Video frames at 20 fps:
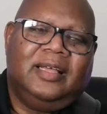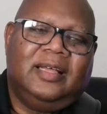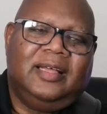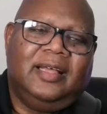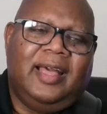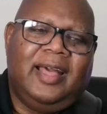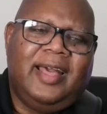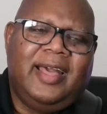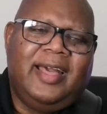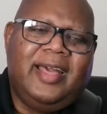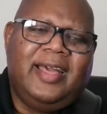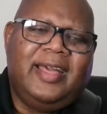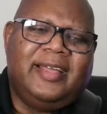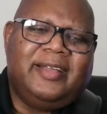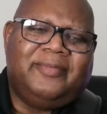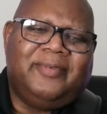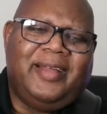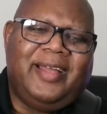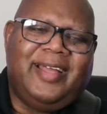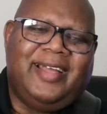Hey,
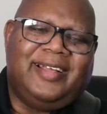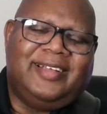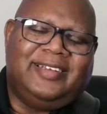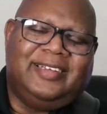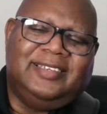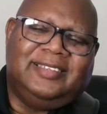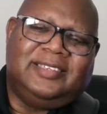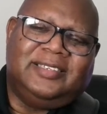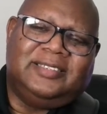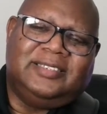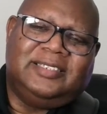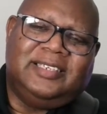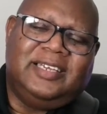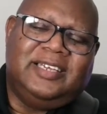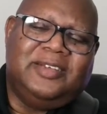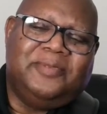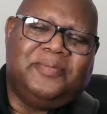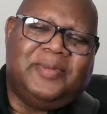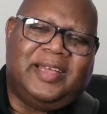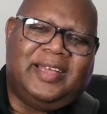Greg, good to
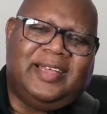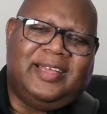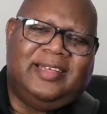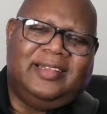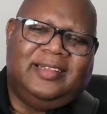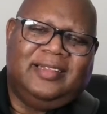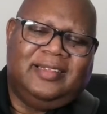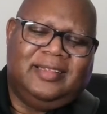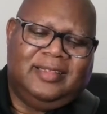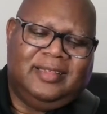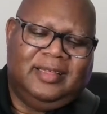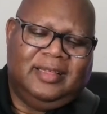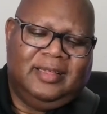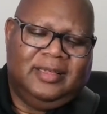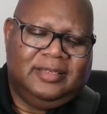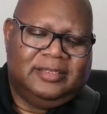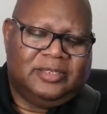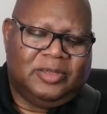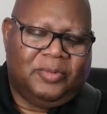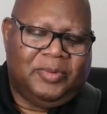see you, man.
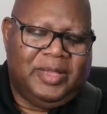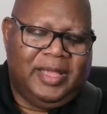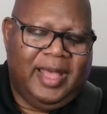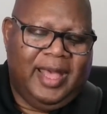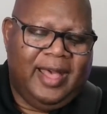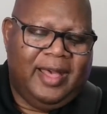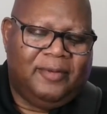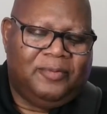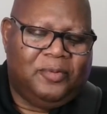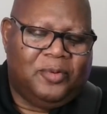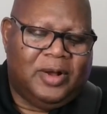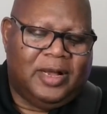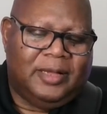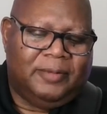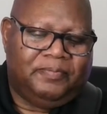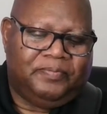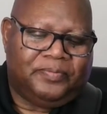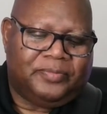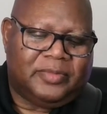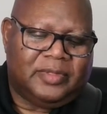So we have
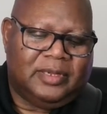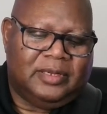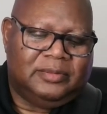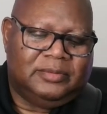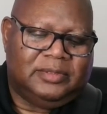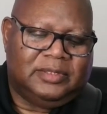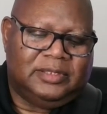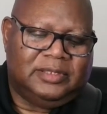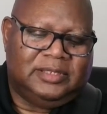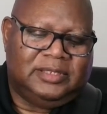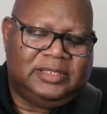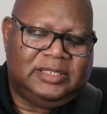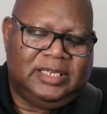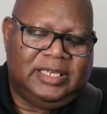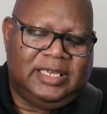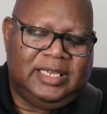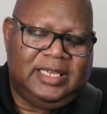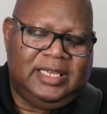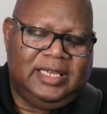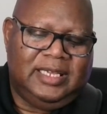what? The
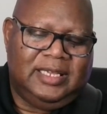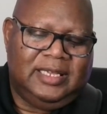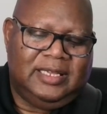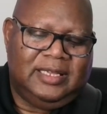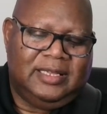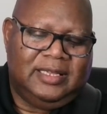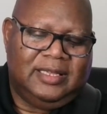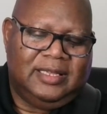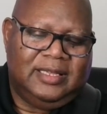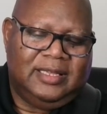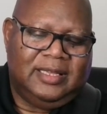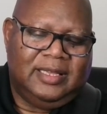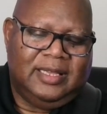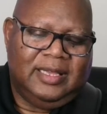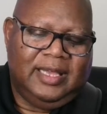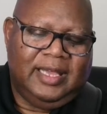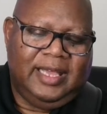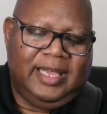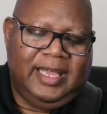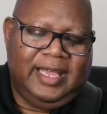C,
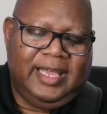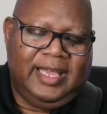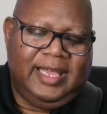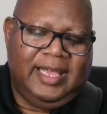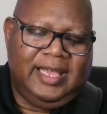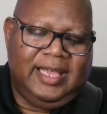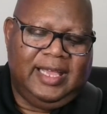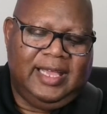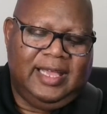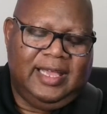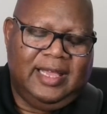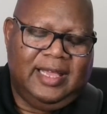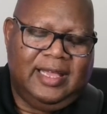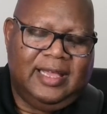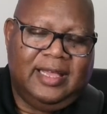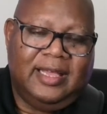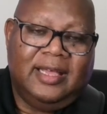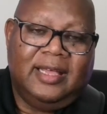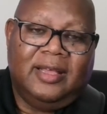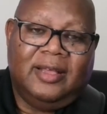E,
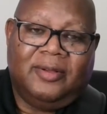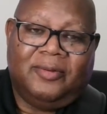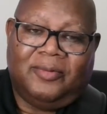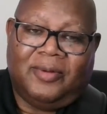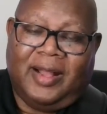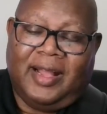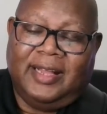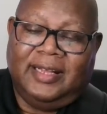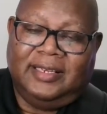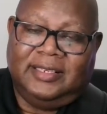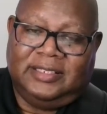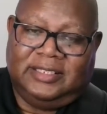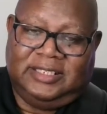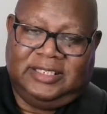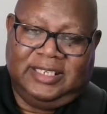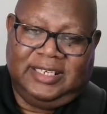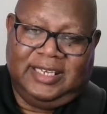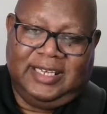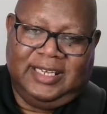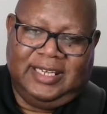right?
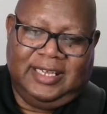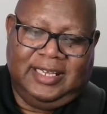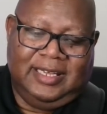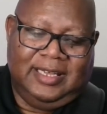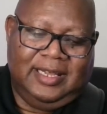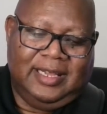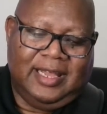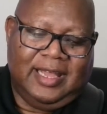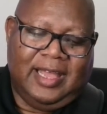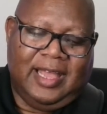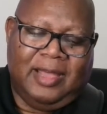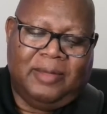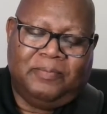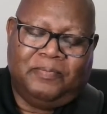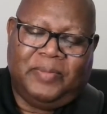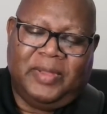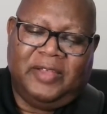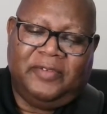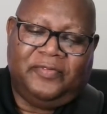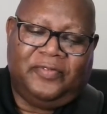G,
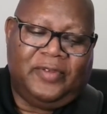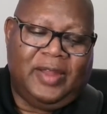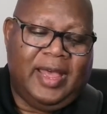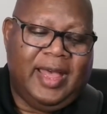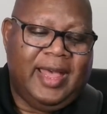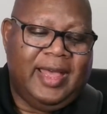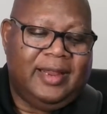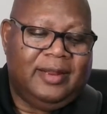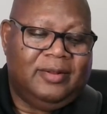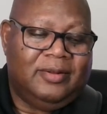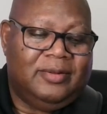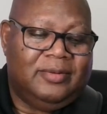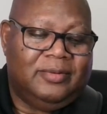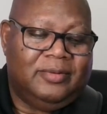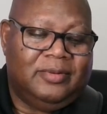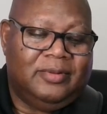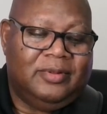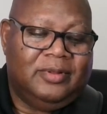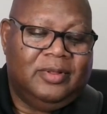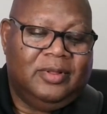and B flat?
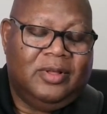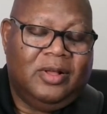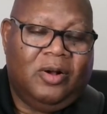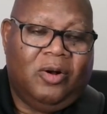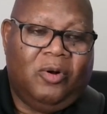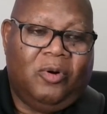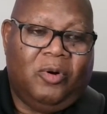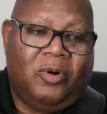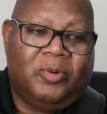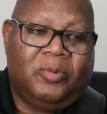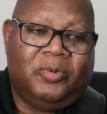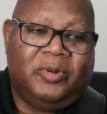Or